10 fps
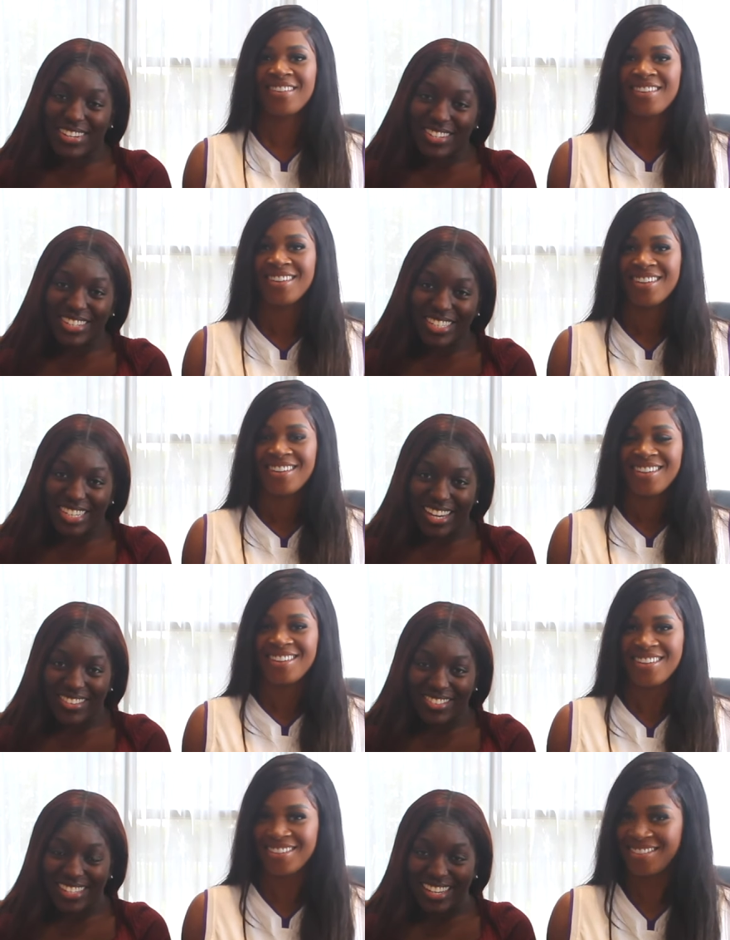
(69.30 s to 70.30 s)
Speaker 1: us on your
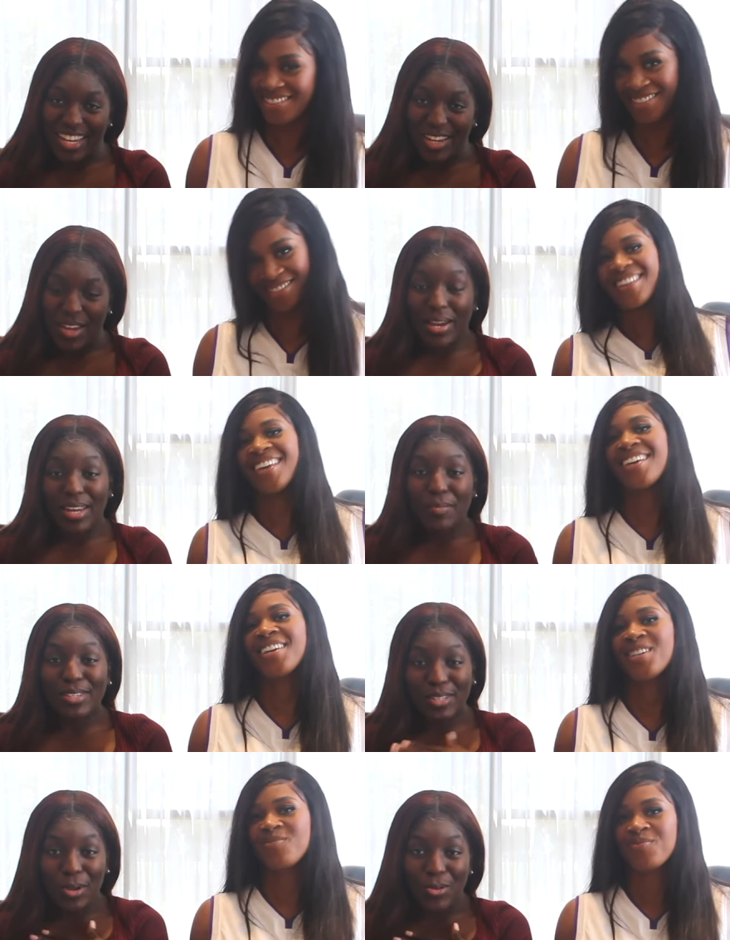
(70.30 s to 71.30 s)
channel today. My name
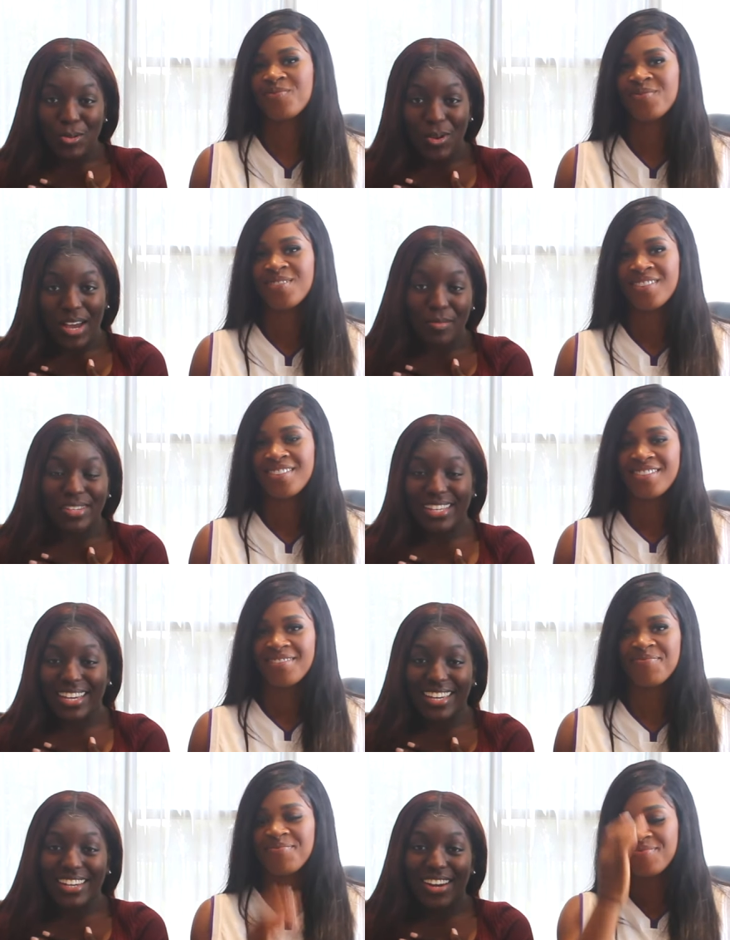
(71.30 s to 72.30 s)
is Tolu. I'm a
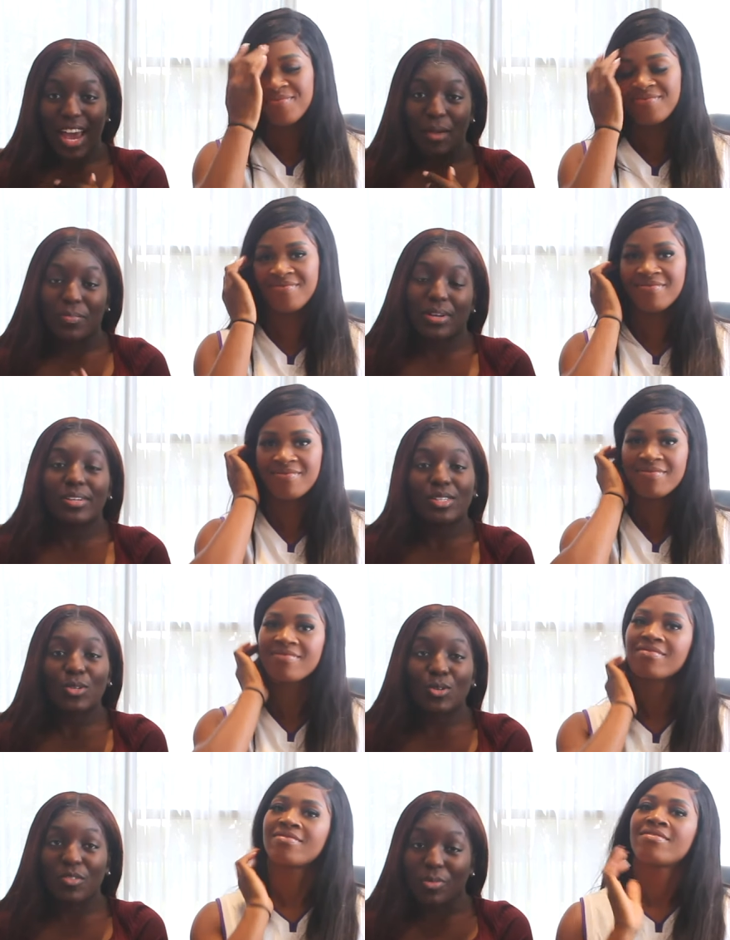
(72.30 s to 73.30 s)
second year at Barry
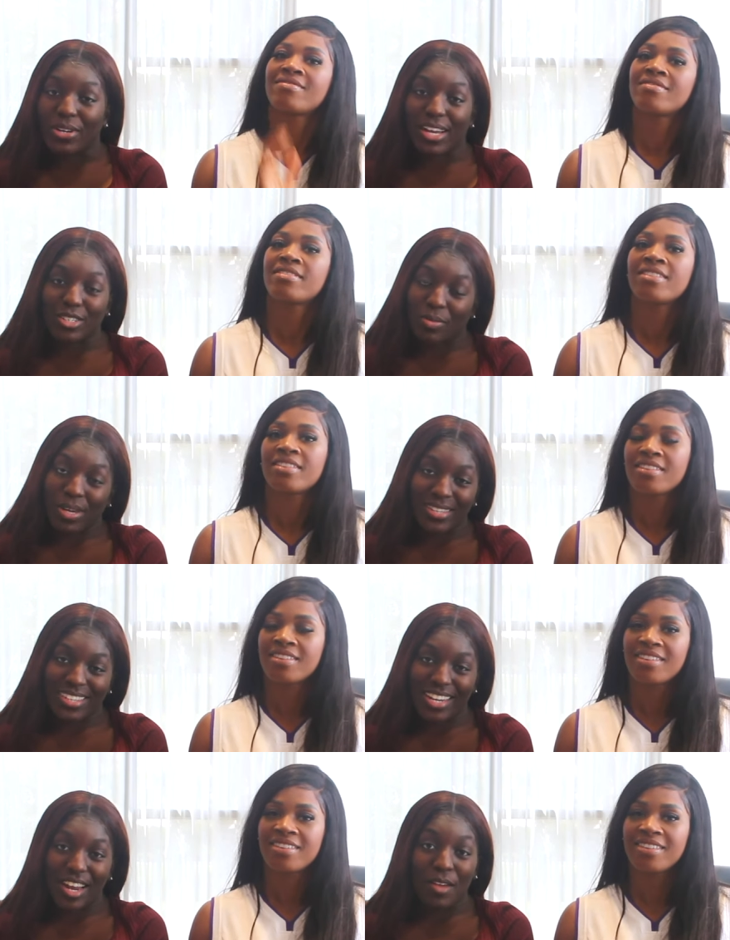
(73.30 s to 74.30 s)
School of Podiatric
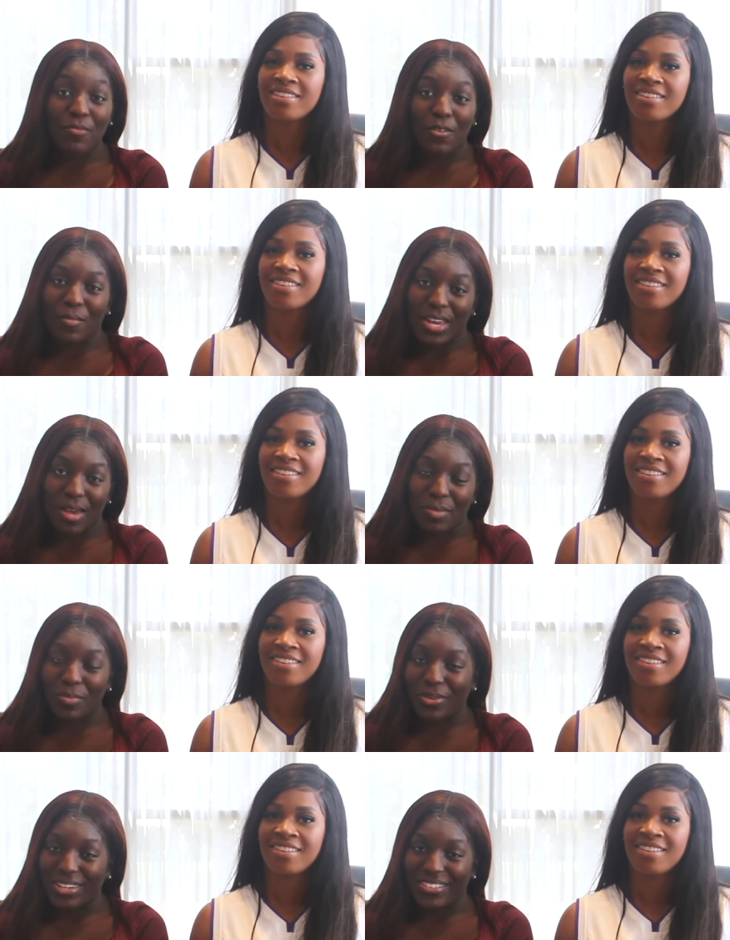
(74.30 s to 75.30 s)
Medicine, and I am from
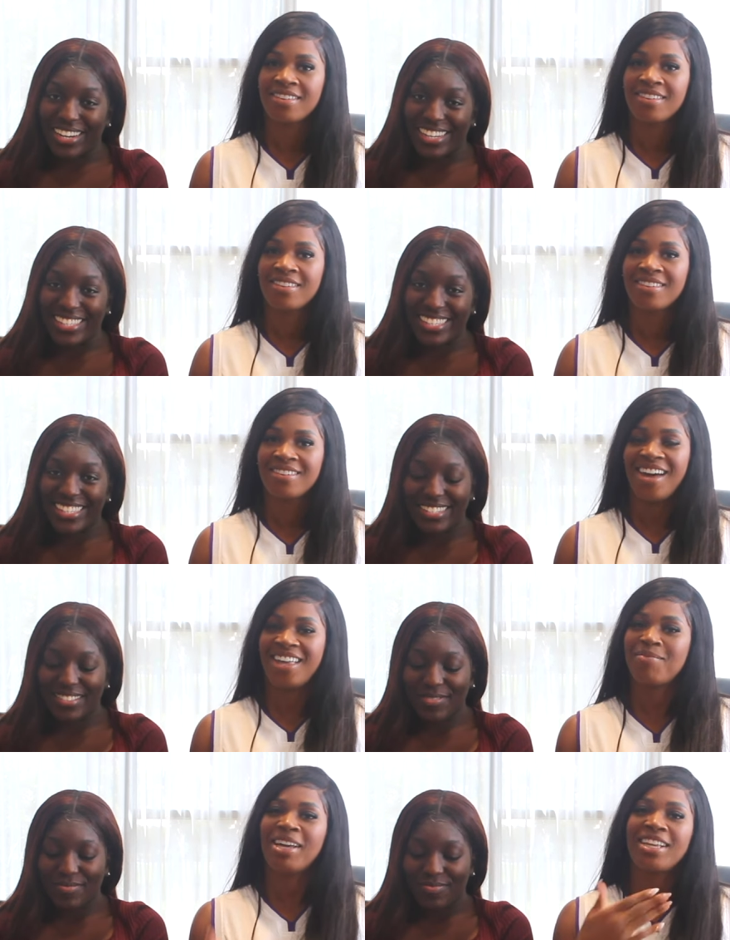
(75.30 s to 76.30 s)
Miami,
Speaker 2: born and raised.
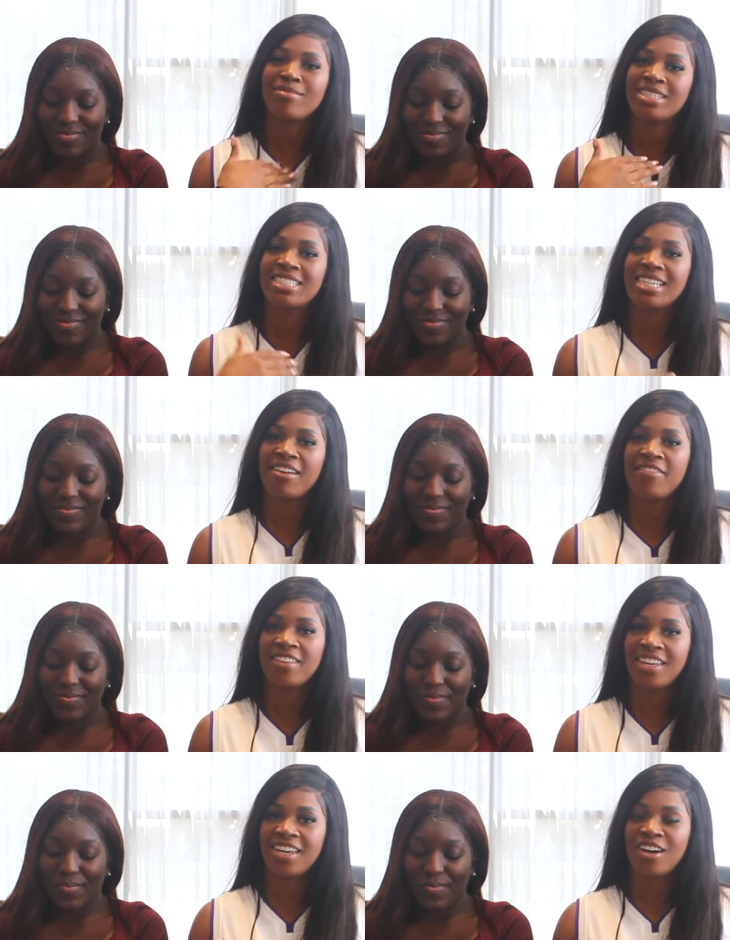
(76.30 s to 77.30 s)
And my name is
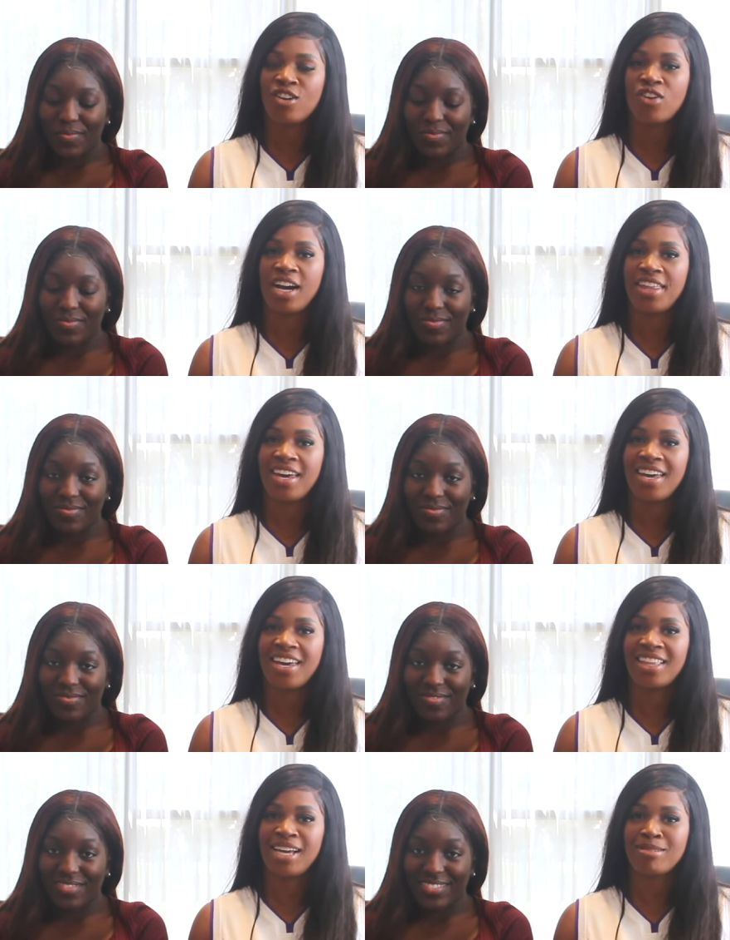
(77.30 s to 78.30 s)
Stephanie
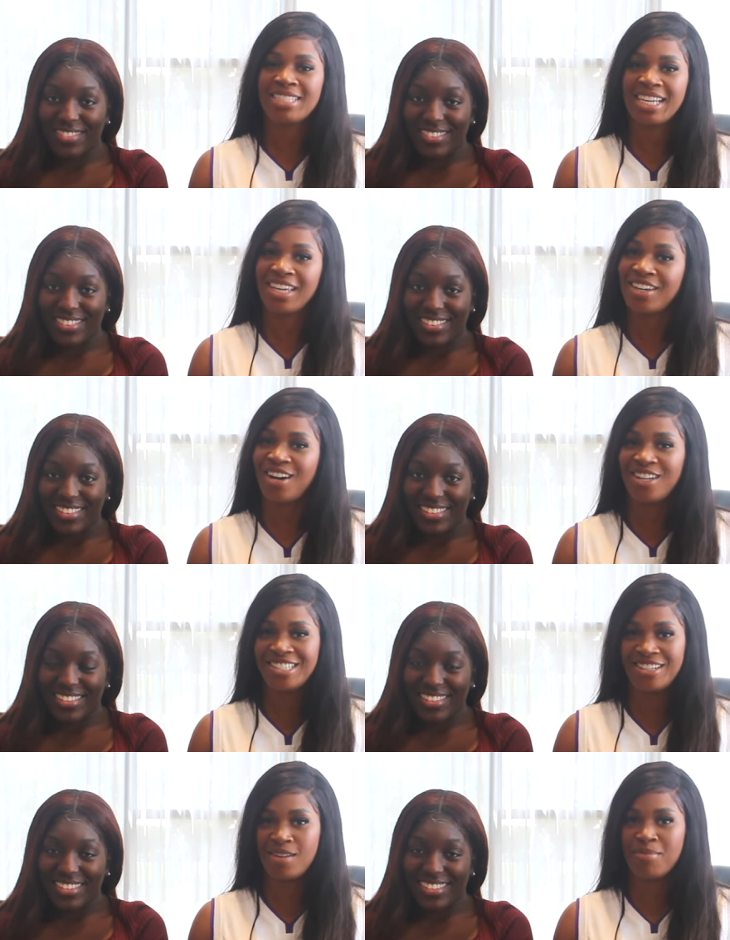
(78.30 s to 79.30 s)
Ararade, and I'm a second year
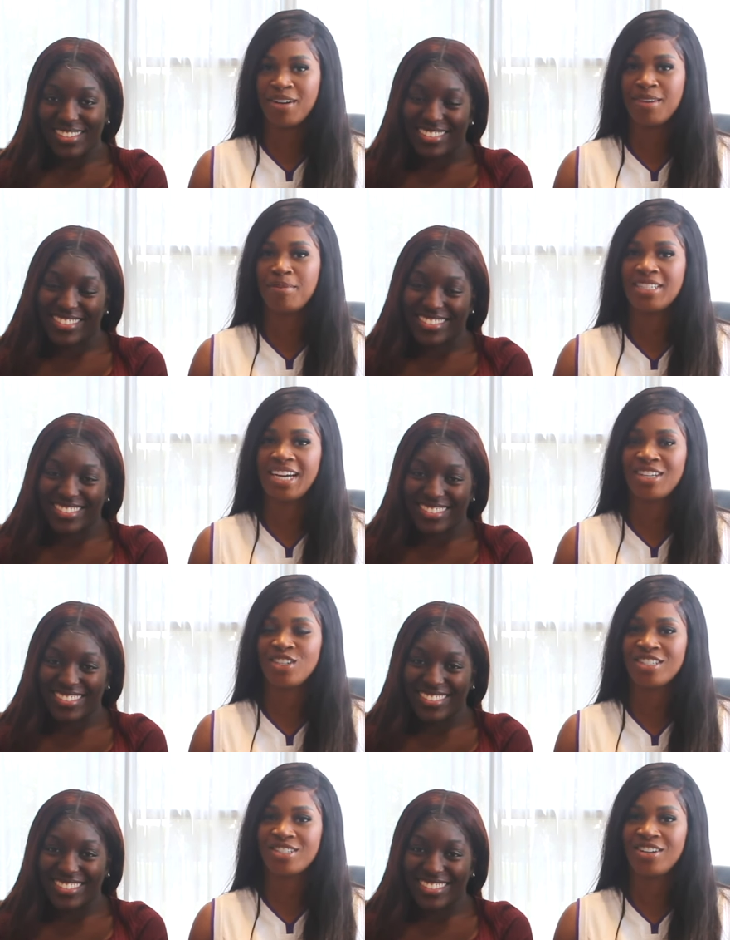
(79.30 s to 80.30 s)
also at Barry
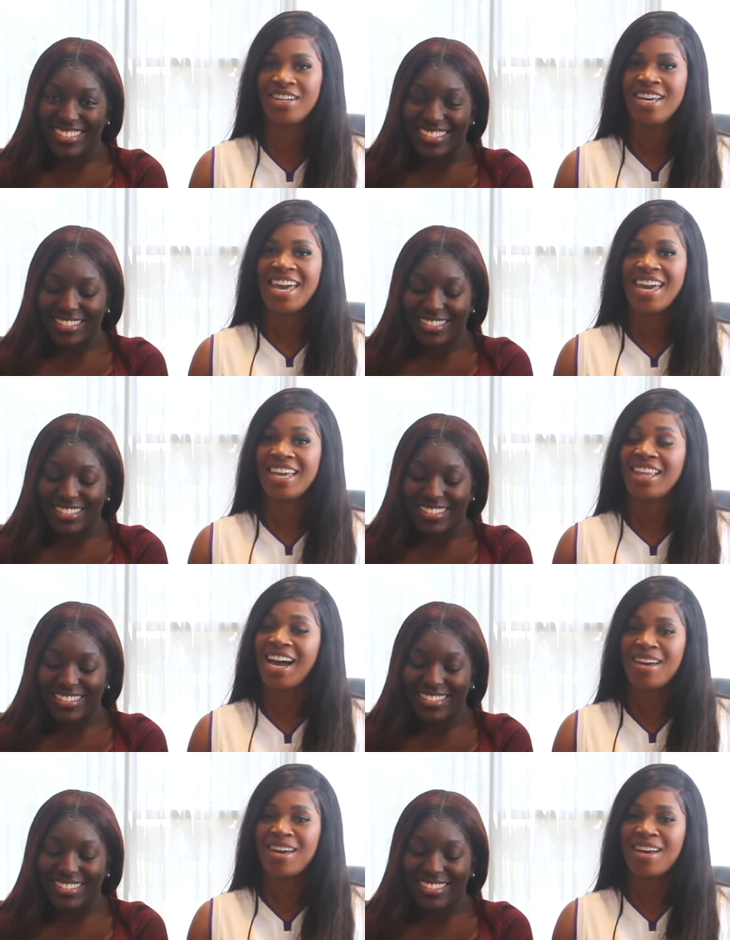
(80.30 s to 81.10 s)
Podiatry School, and